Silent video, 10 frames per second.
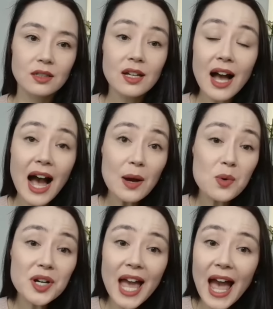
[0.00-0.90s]
I
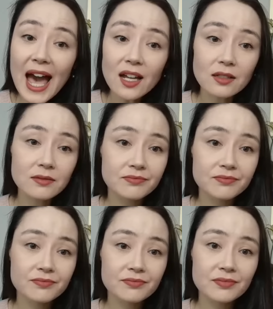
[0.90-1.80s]
work at.
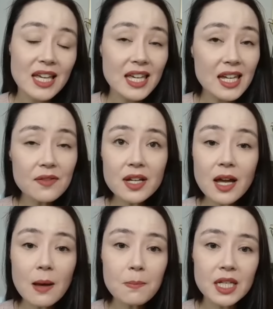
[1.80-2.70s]
Give the
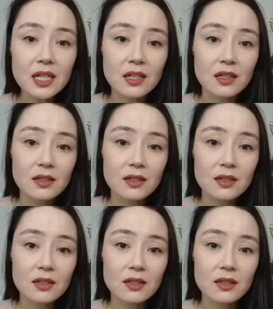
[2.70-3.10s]
company,